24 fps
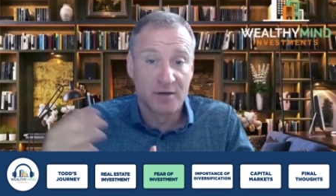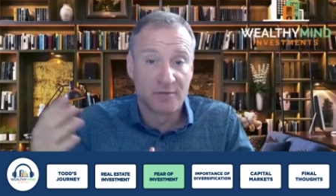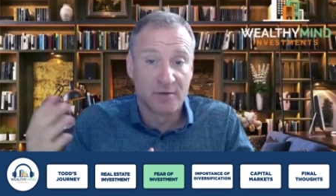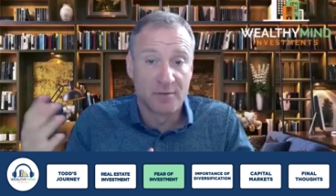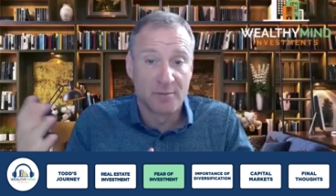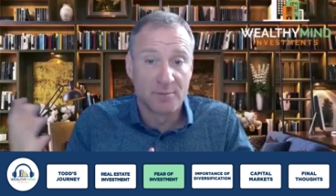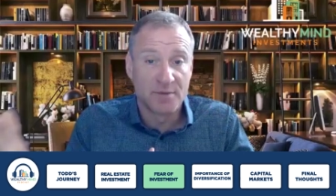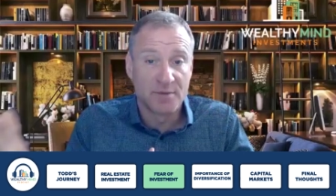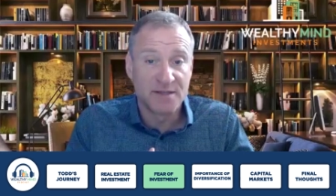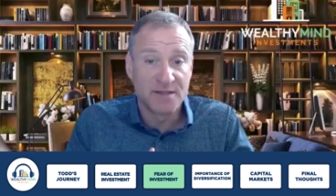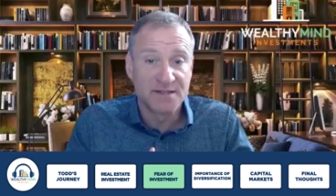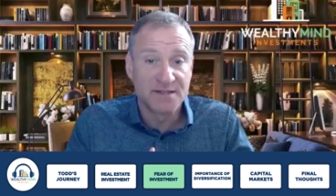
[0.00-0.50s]
You have
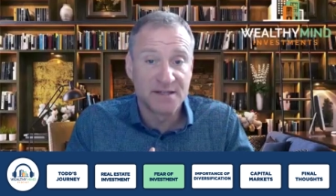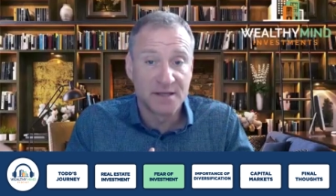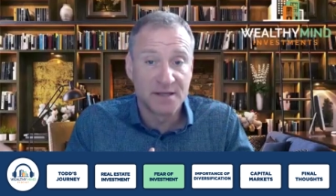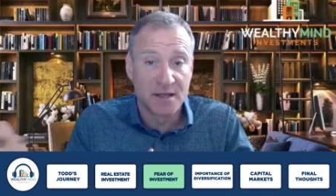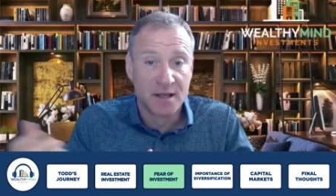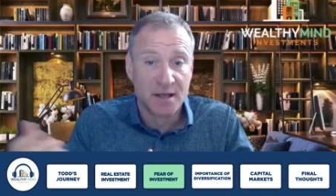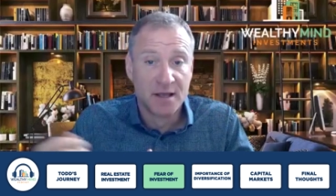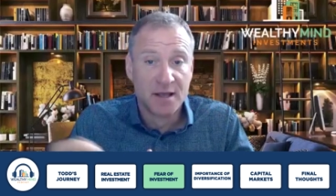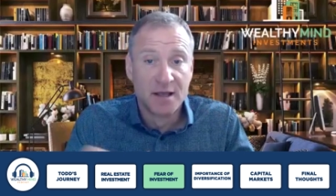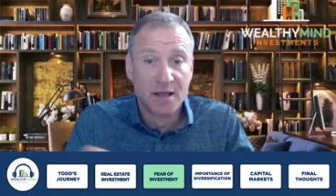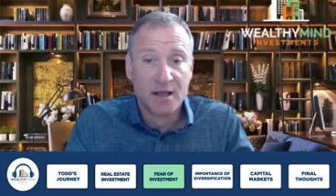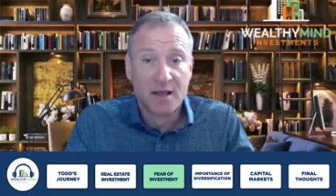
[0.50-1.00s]
a busy
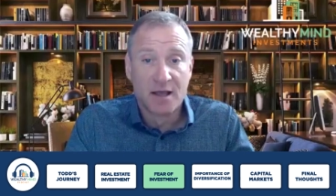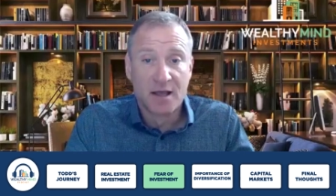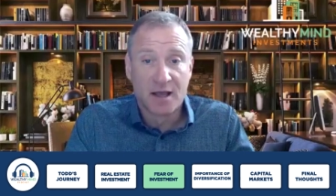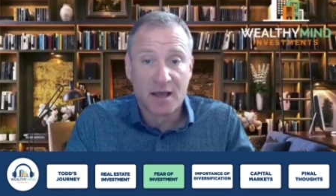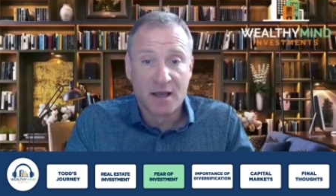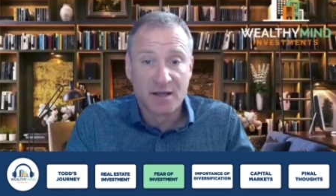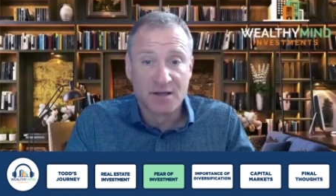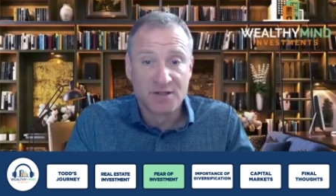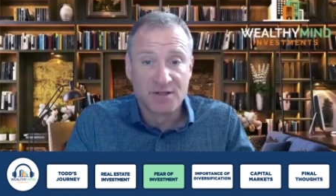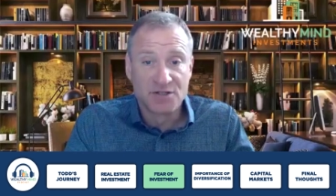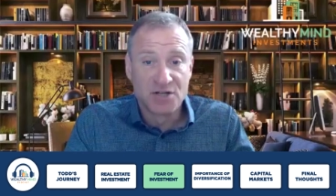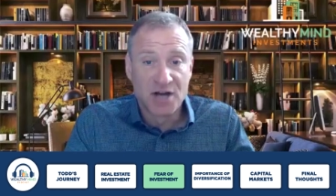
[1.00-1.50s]

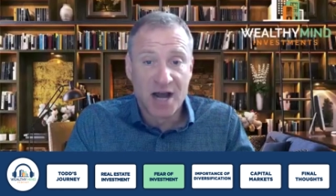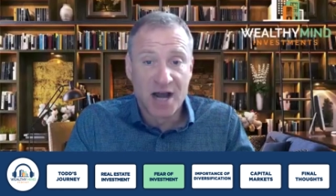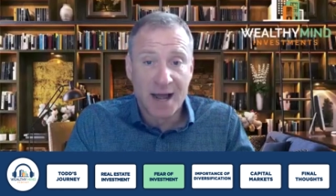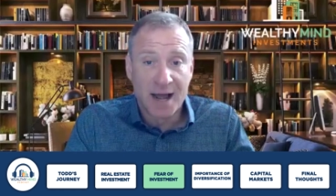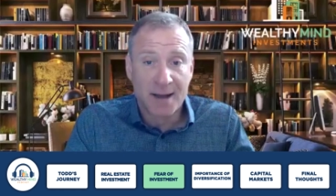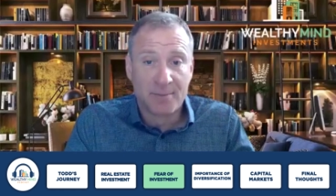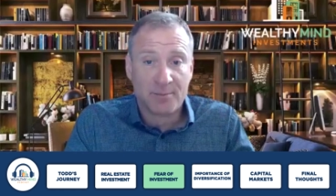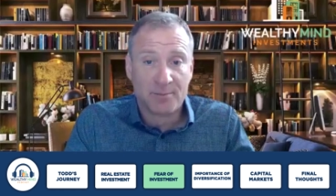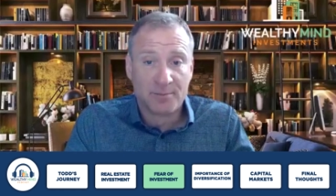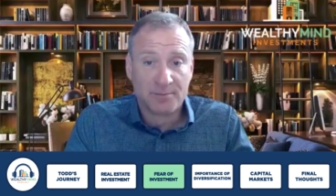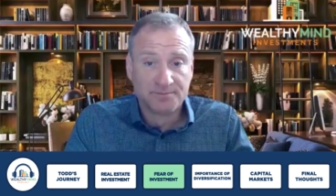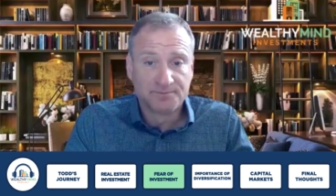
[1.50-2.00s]
uh,
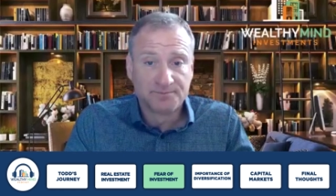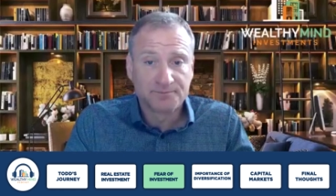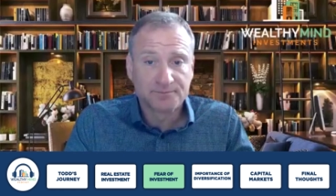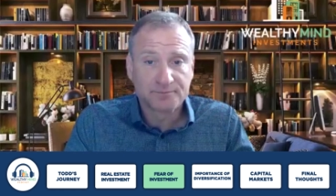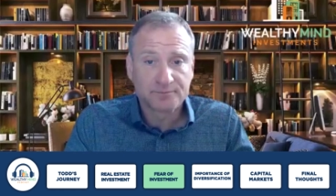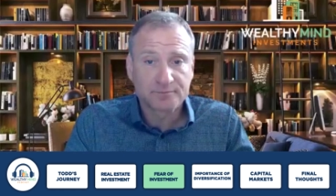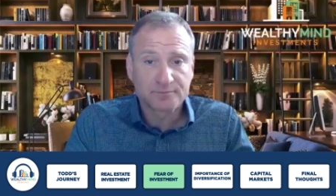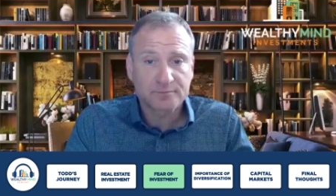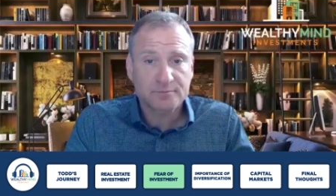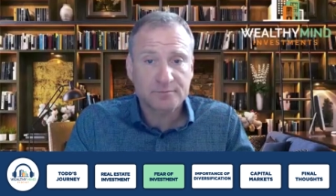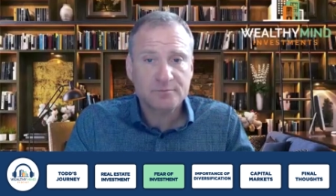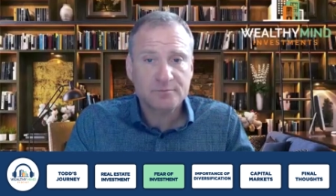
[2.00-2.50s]
job
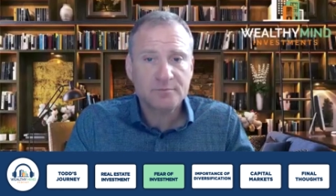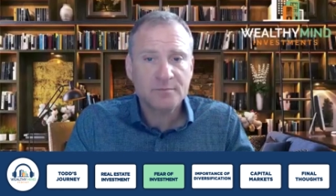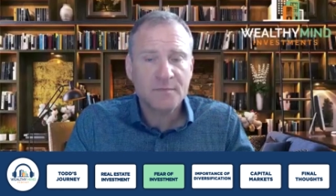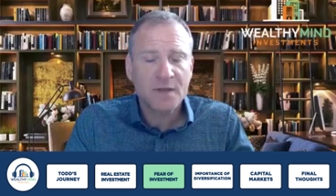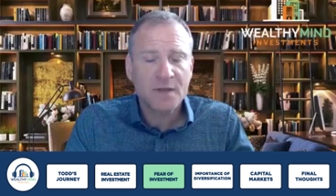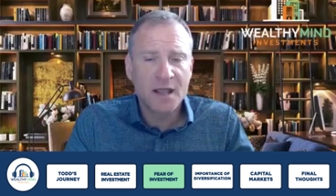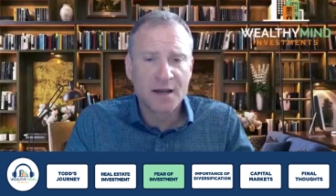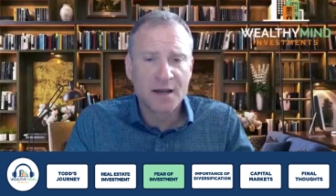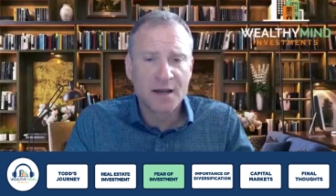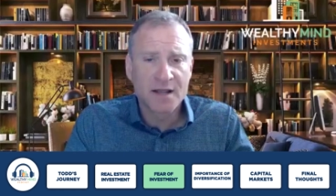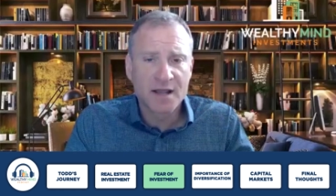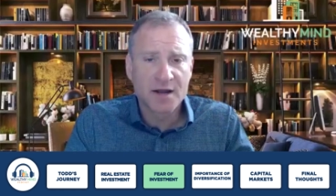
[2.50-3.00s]

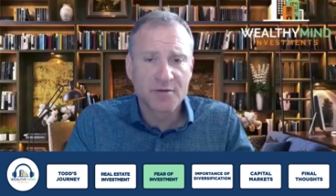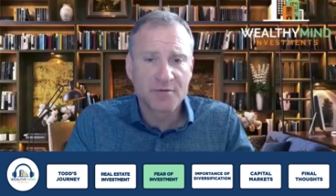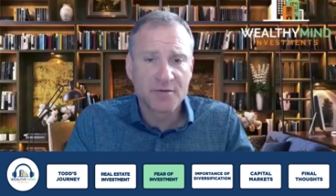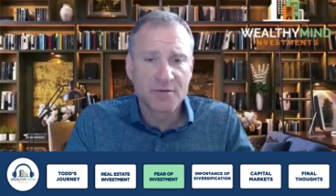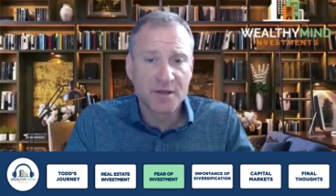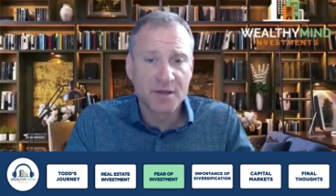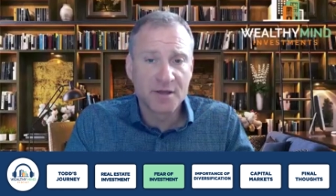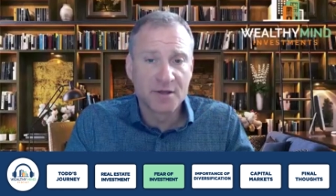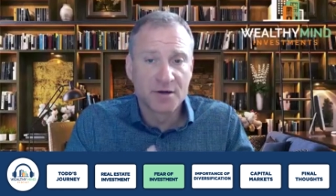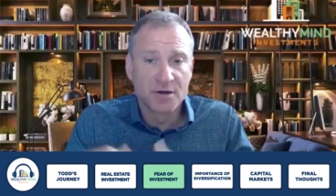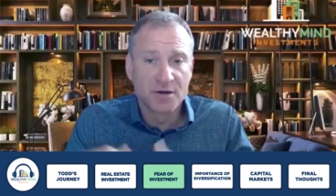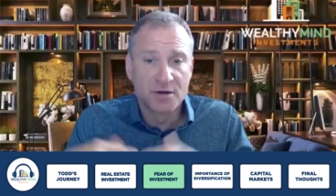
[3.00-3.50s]
and
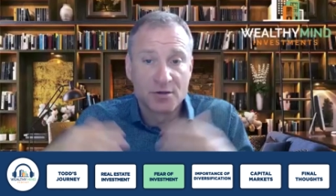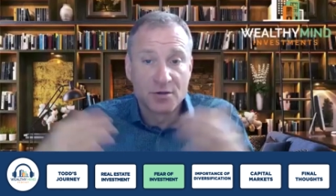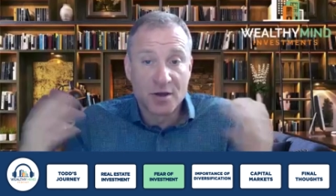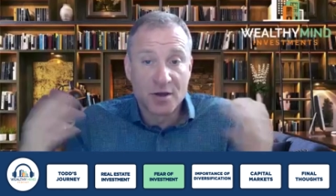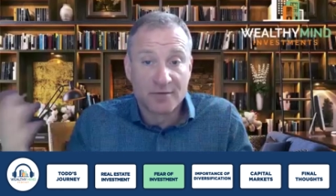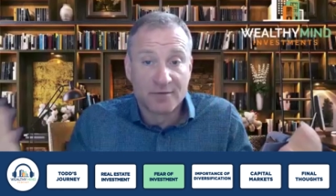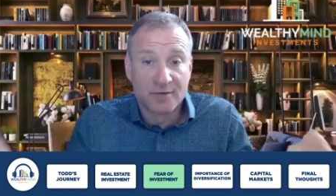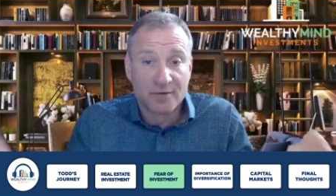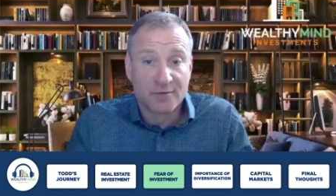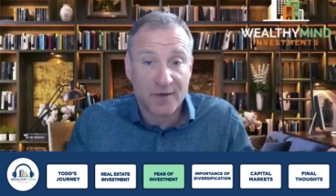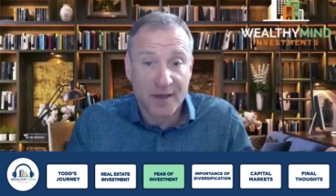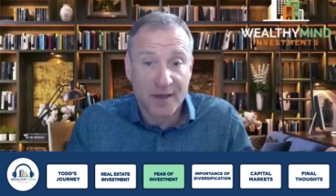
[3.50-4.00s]
career, you
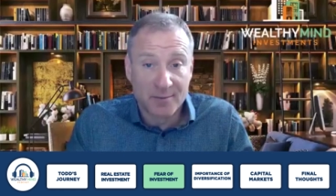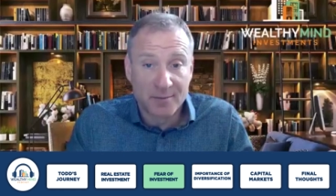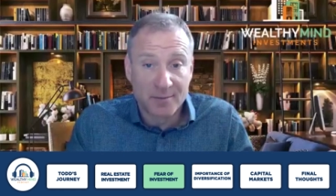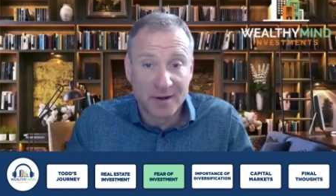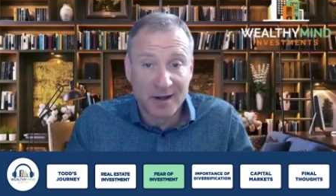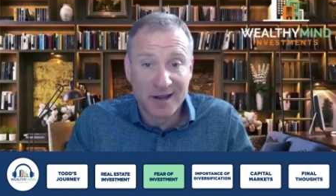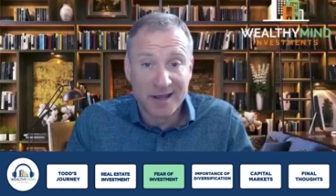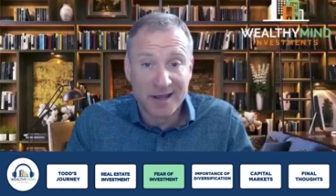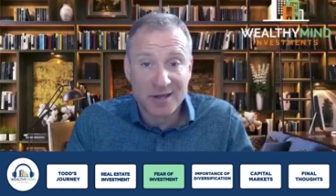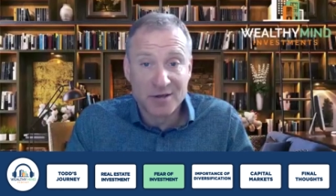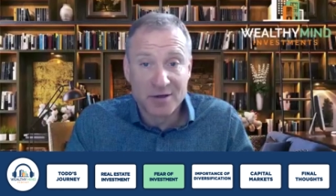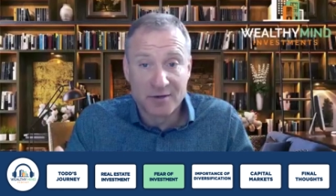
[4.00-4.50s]
have a
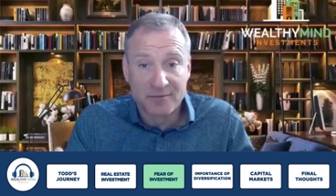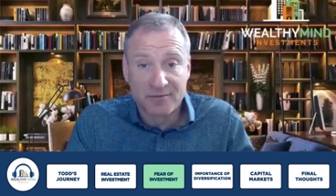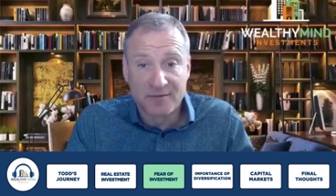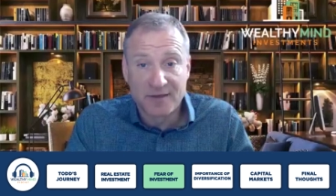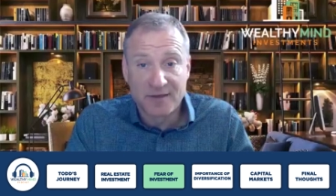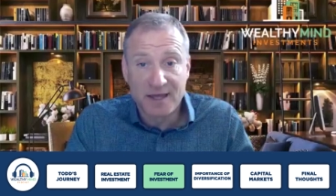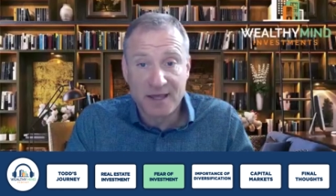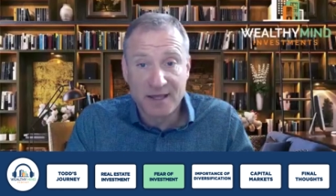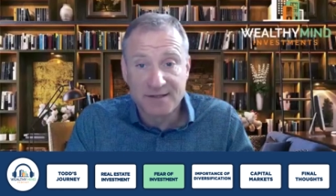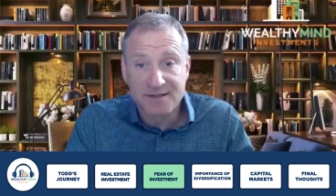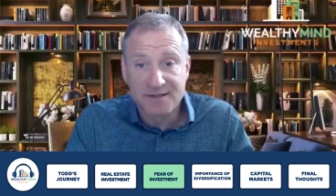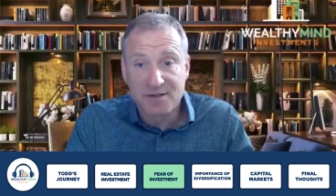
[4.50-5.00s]
family, you have
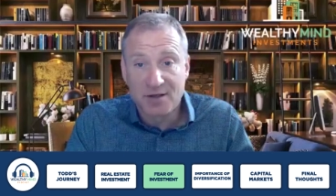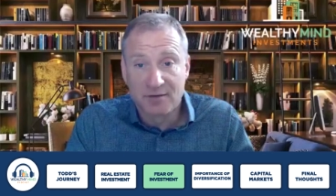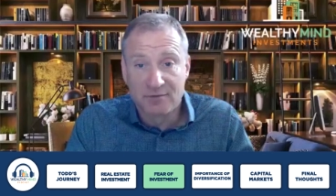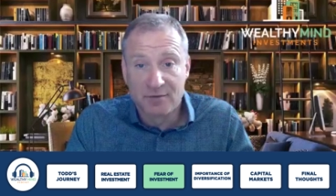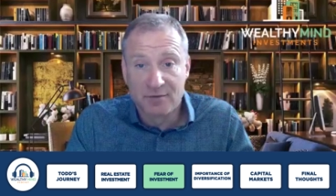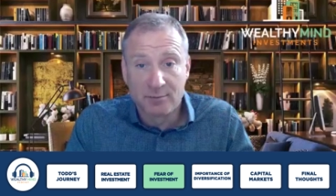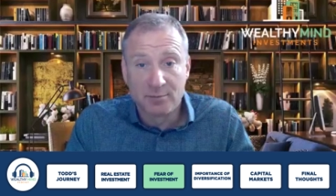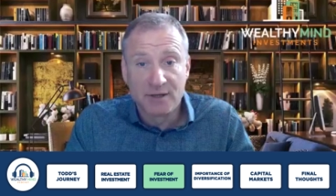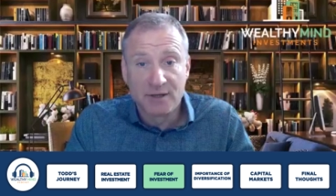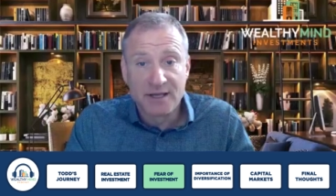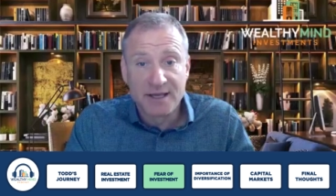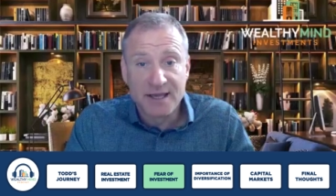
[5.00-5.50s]
kids, you have
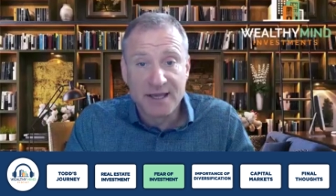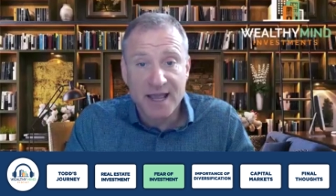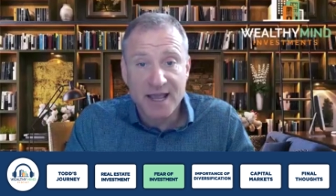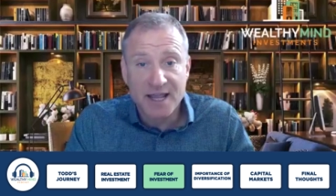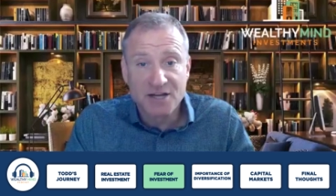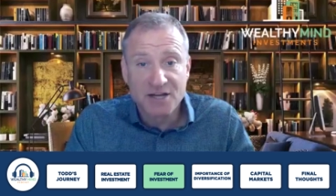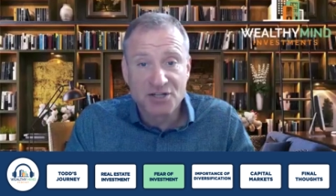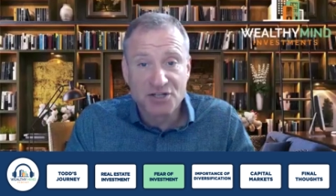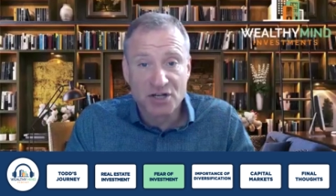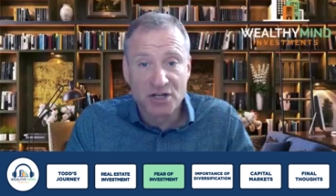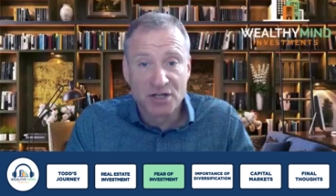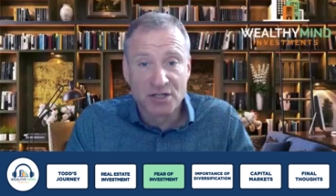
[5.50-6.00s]

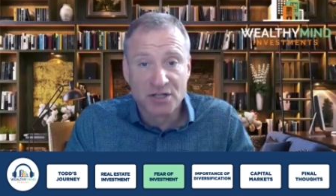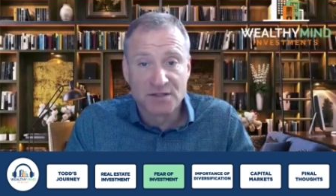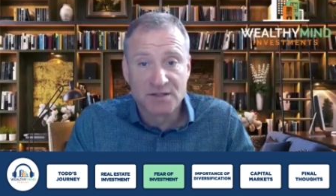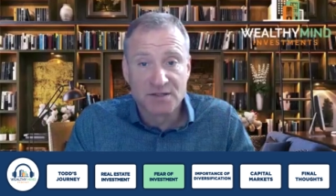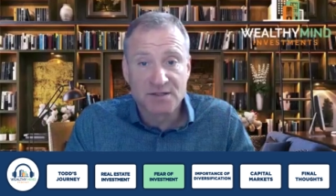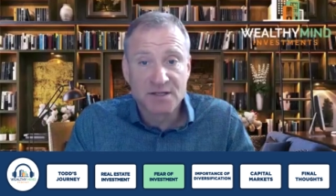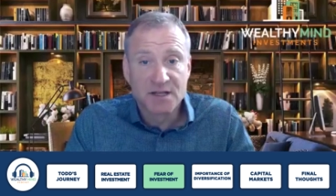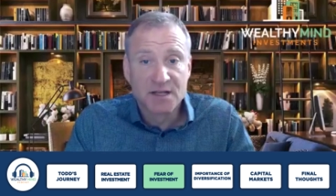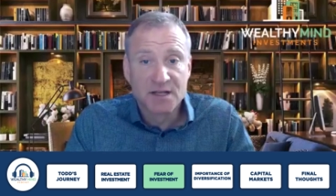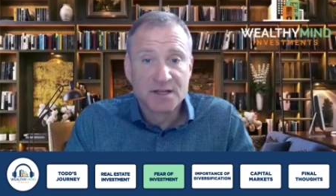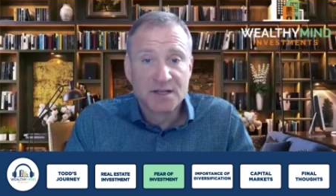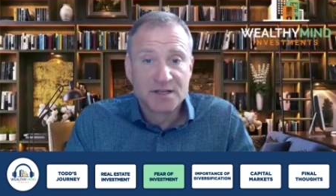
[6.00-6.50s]

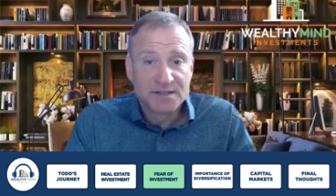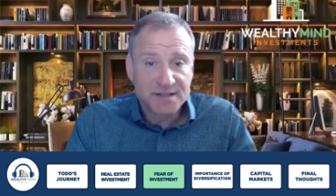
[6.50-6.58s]
obligations.